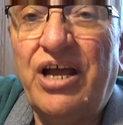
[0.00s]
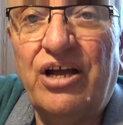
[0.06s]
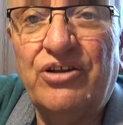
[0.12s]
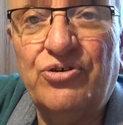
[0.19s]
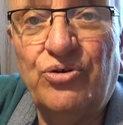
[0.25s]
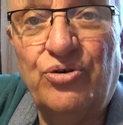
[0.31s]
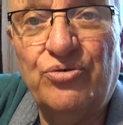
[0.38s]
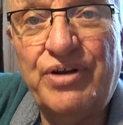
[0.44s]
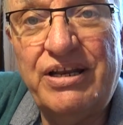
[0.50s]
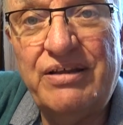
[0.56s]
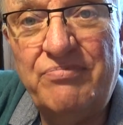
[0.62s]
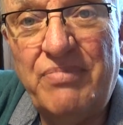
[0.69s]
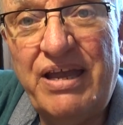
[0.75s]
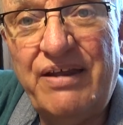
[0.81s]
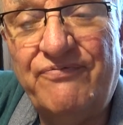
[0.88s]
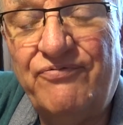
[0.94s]
aren't already
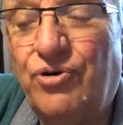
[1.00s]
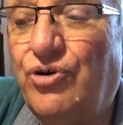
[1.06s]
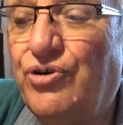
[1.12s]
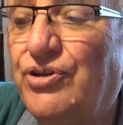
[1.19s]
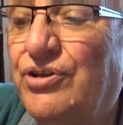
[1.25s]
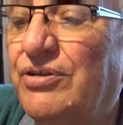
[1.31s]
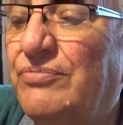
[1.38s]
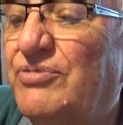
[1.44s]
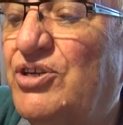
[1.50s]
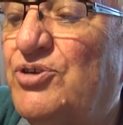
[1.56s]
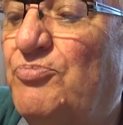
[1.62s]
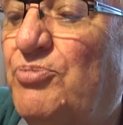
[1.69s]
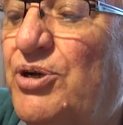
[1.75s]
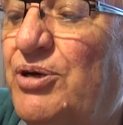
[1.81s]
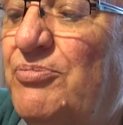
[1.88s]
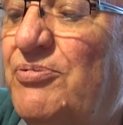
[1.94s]
made for you and just
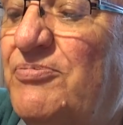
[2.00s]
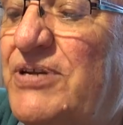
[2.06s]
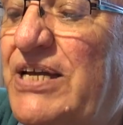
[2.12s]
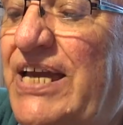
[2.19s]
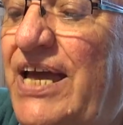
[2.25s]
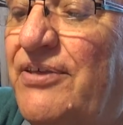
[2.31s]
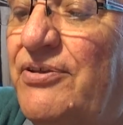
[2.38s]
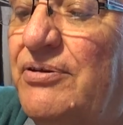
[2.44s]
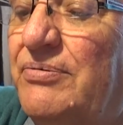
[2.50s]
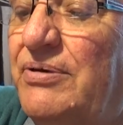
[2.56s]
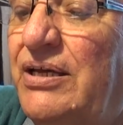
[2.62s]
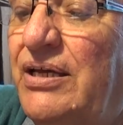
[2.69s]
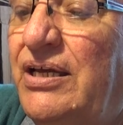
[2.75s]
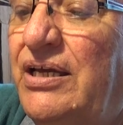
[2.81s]
put them together.